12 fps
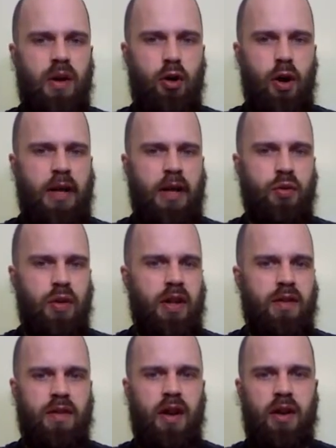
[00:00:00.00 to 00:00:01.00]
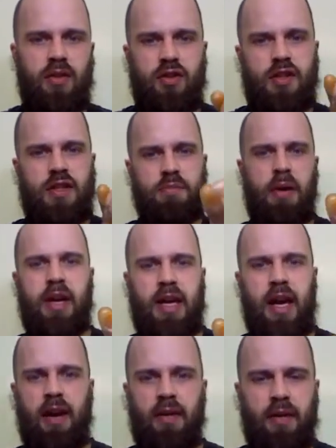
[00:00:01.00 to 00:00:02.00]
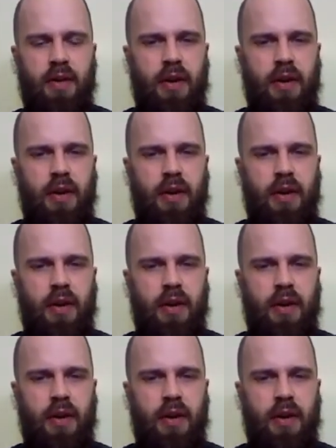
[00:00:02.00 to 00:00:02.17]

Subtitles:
gradually. It's not just spiking.